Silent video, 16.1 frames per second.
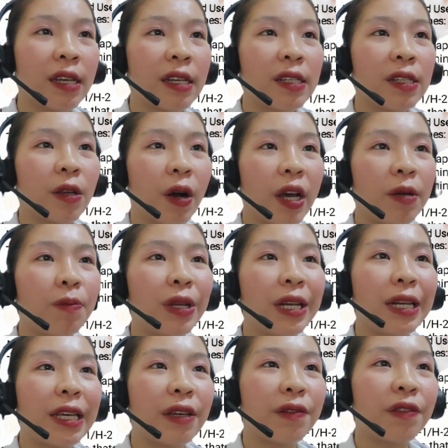So I
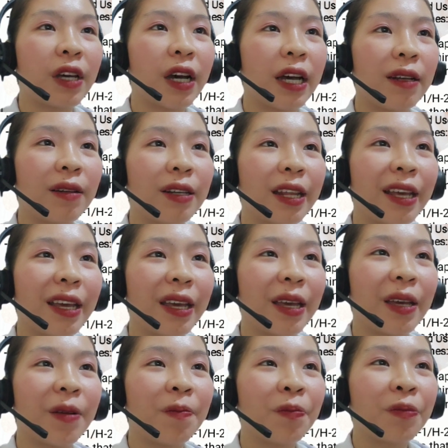believe that
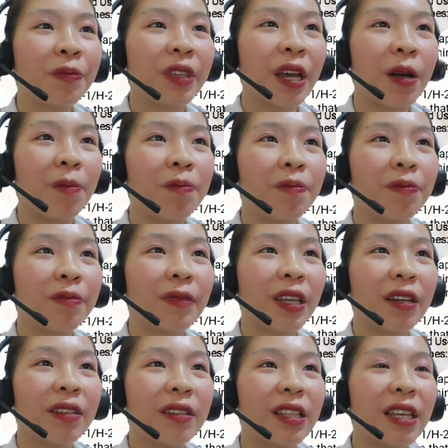
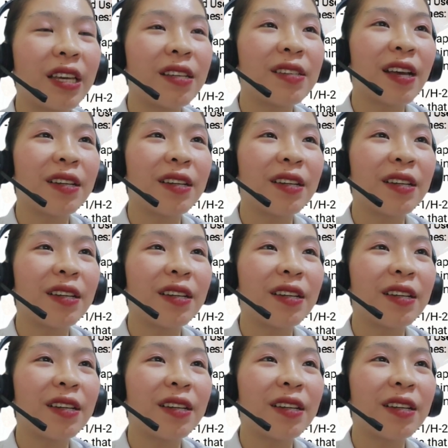these